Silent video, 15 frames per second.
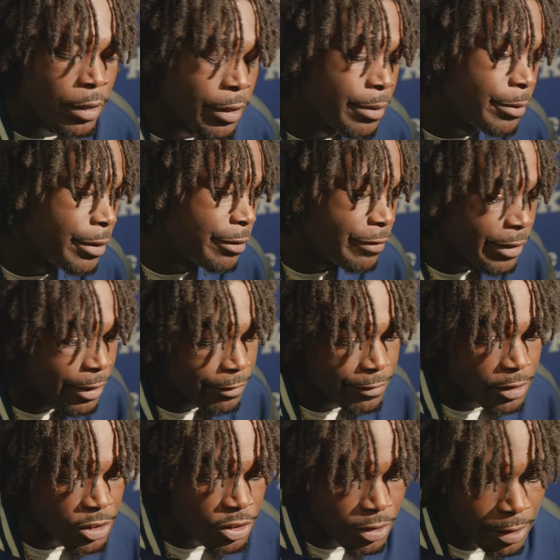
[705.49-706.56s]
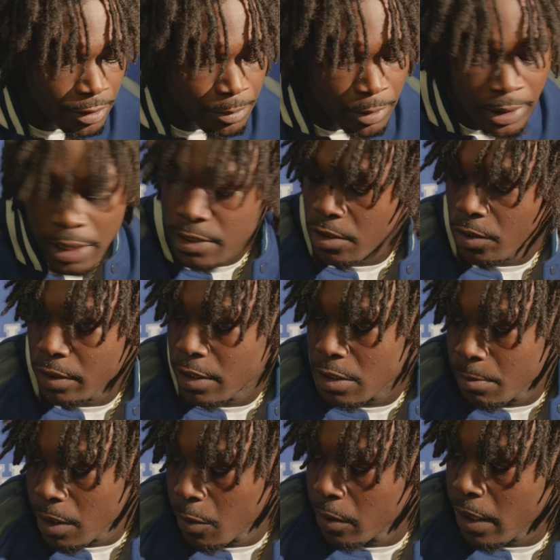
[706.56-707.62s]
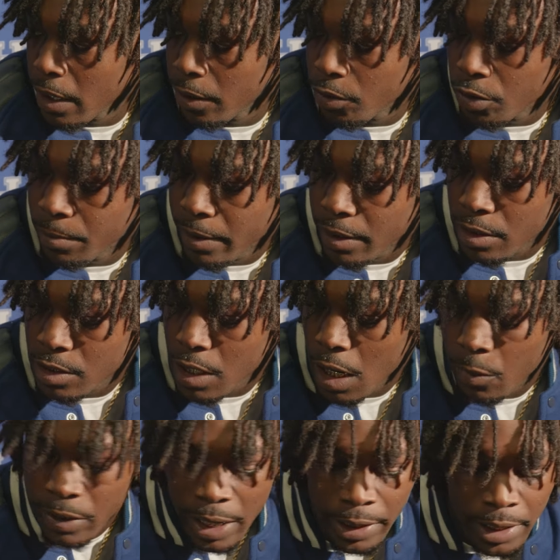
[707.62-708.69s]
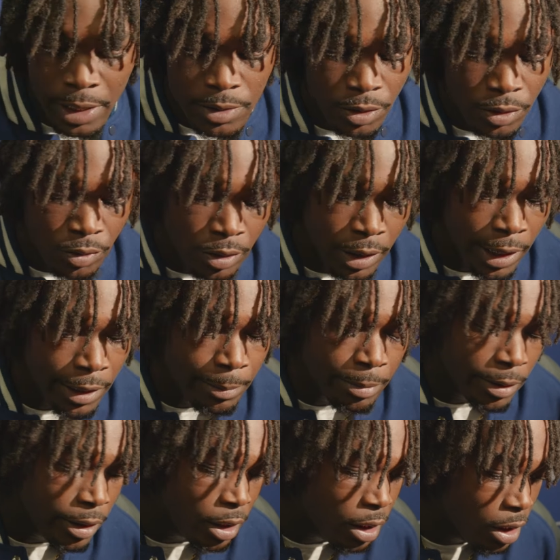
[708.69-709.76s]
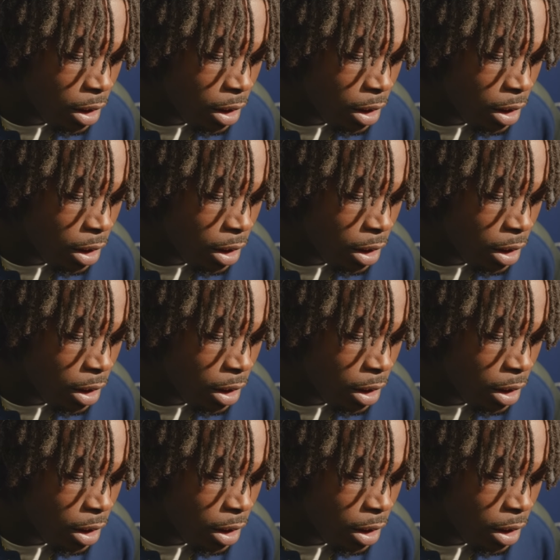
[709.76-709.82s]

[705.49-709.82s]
Yeah, man, very frustrating, but that's on us, man. We got to do a better job. We got to execute the game plan.